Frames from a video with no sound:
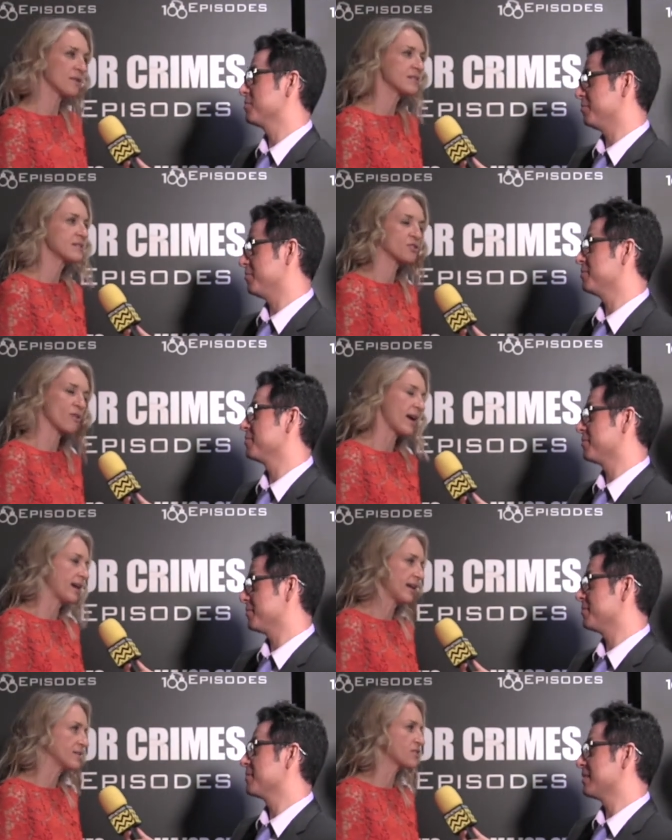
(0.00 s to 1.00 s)
Speaker 1: this is
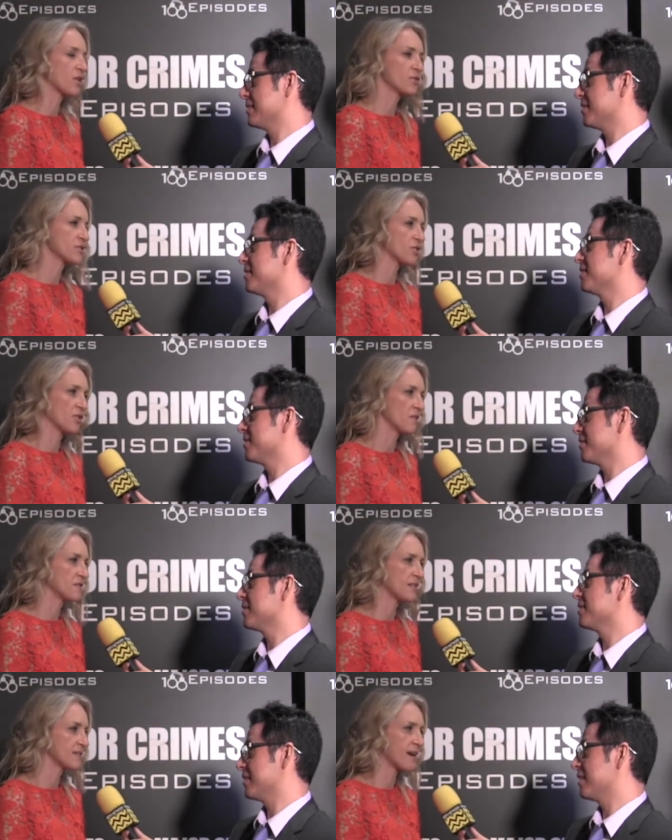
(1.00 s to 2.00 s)
great and so
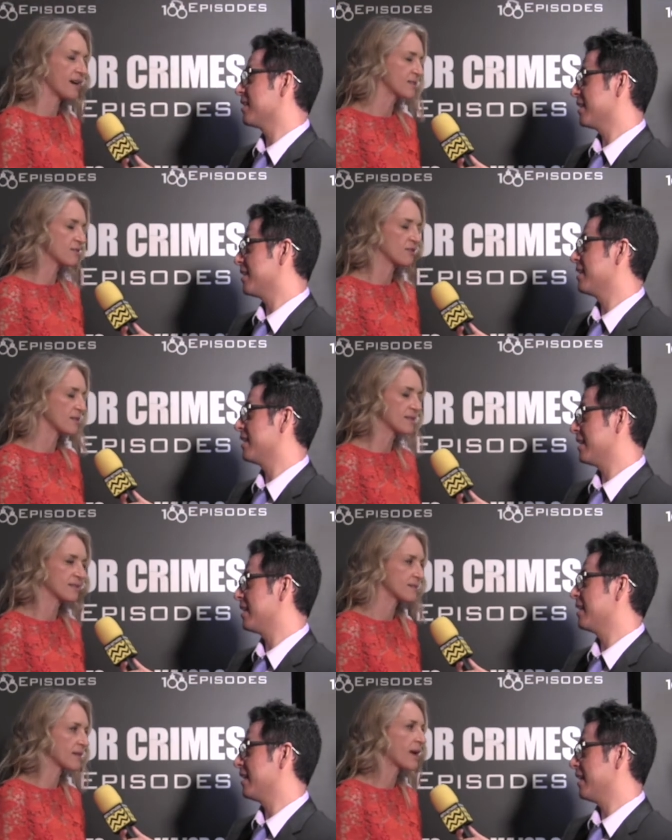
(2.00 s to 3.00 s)
deserved. These guys are.
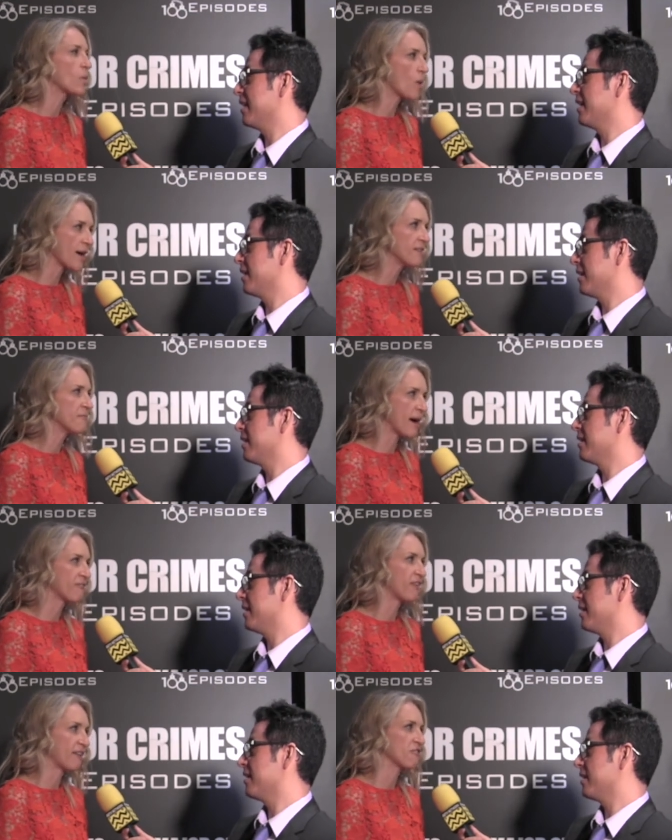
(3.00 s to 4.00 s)
This is like one of
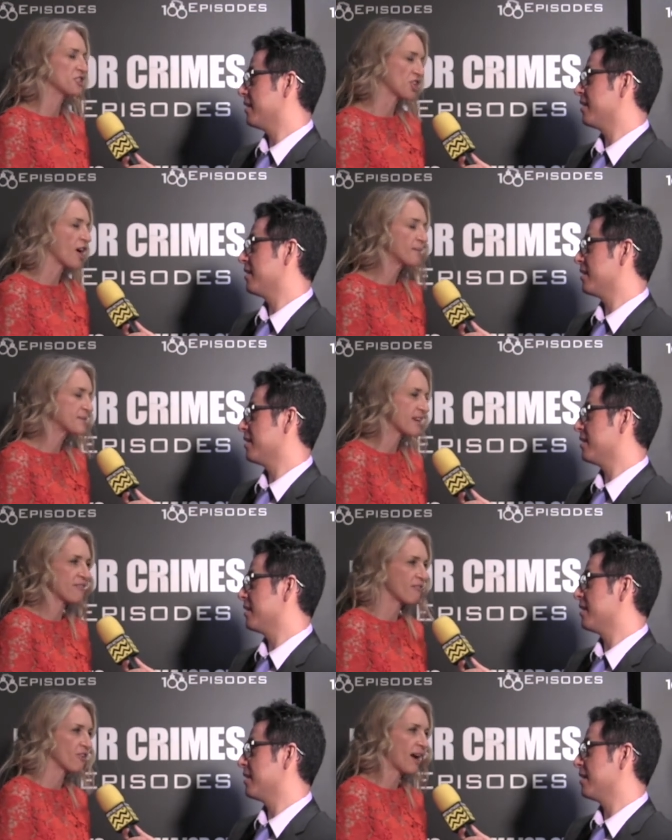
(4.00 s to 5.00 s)
my favorite jobs
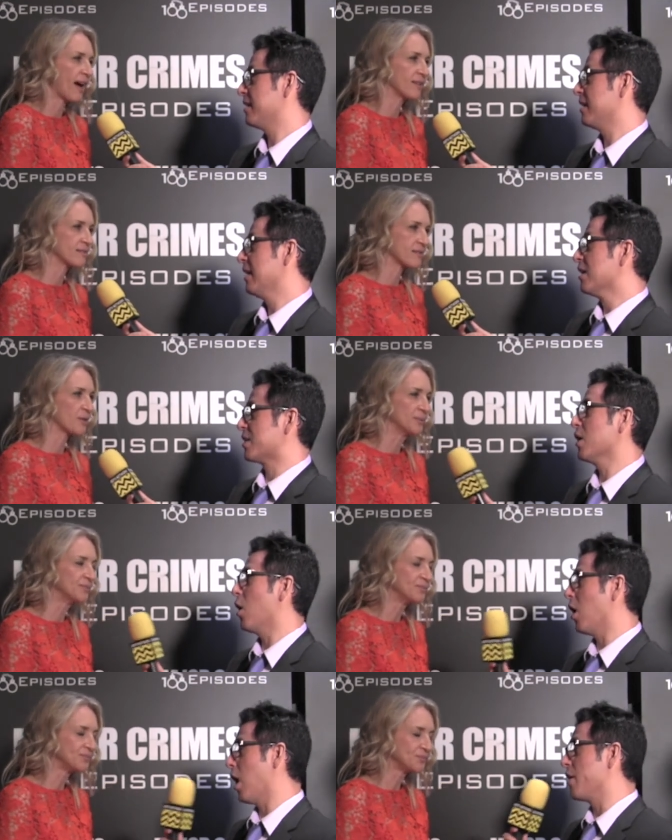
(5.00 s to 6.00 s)
I've ever had. So,
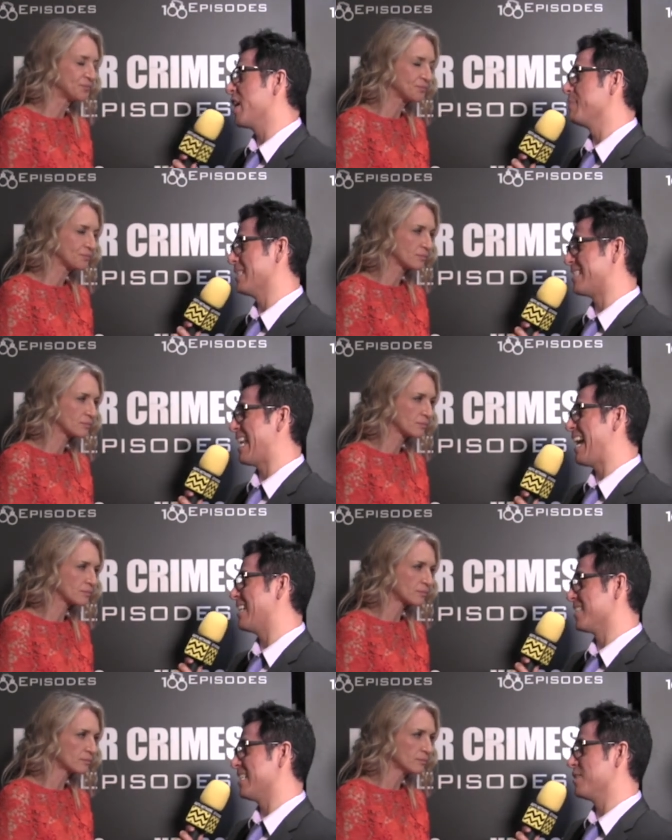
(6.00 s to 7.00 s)
Speaker 2: are you going to be
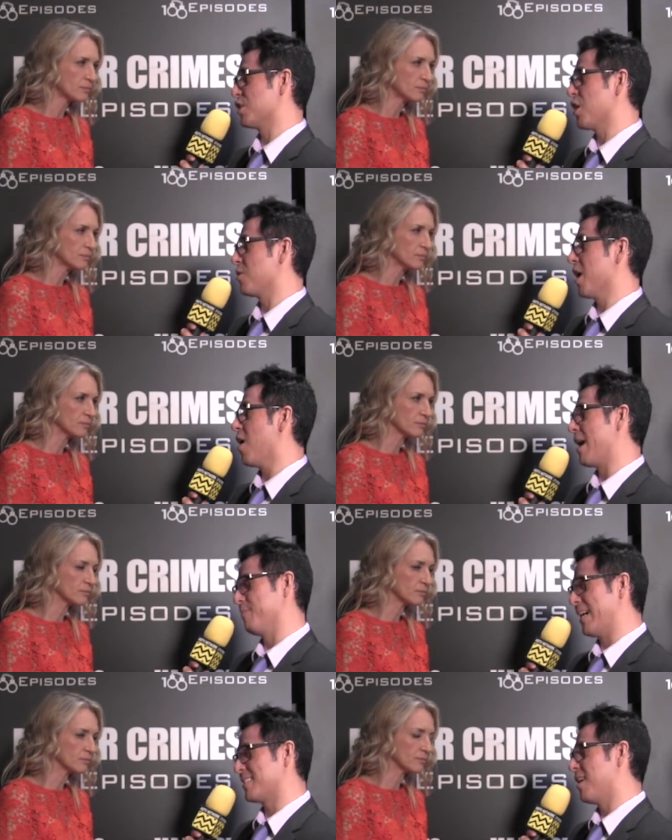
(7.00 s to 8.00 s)
sad to see the show go? I,
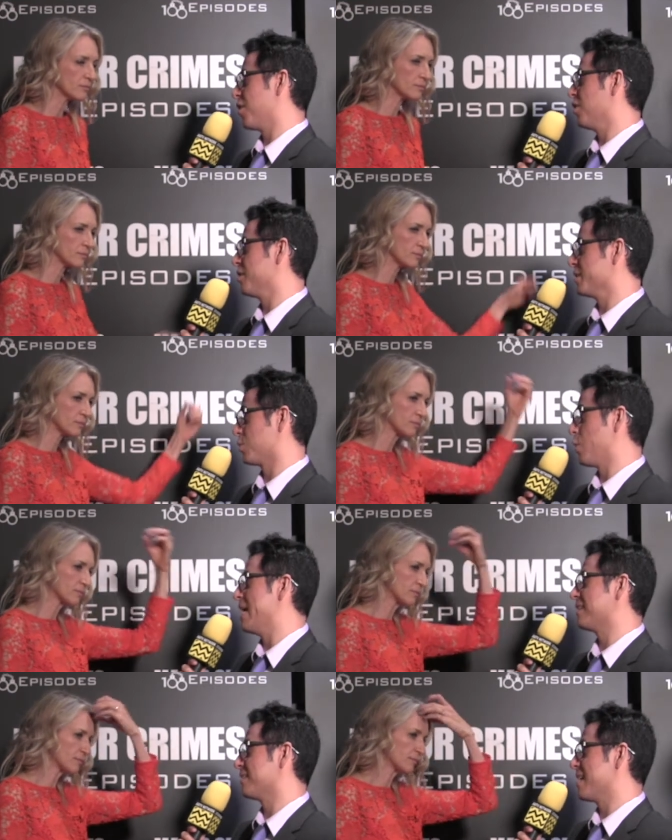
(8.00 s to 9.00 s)
I saw earlier this
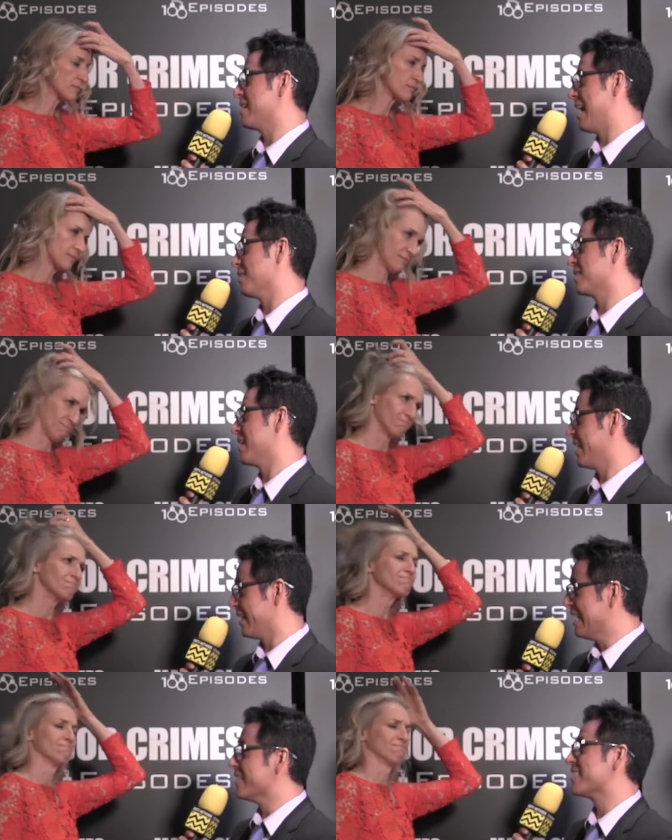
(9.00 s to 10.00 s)
week that they announced
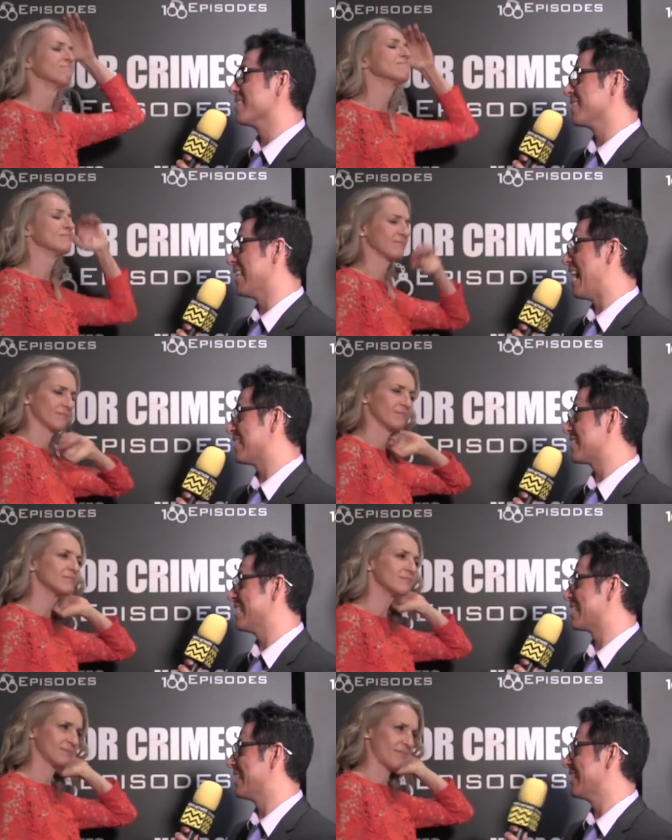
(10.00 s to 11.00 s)
that this is the last
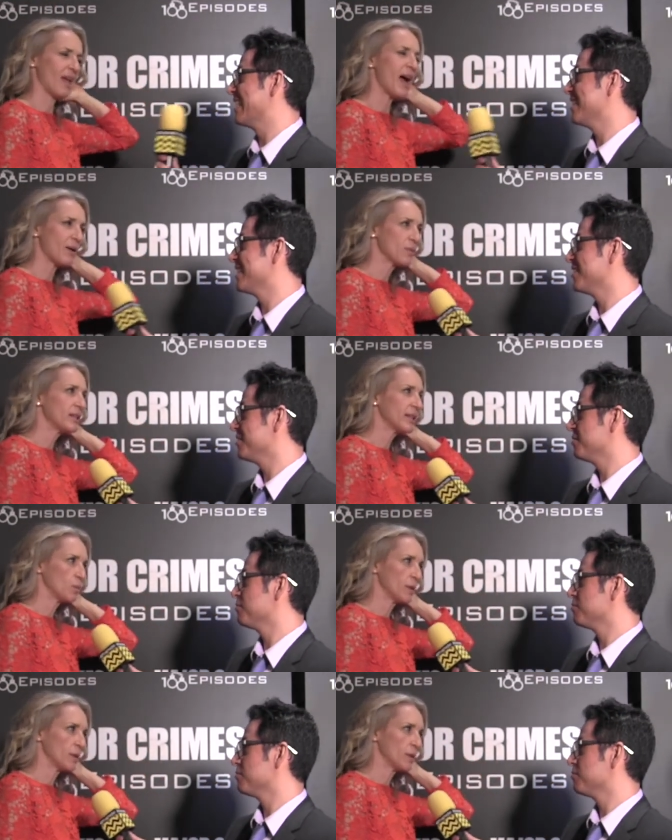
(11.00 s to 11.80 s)
season.
Speaker 1: I really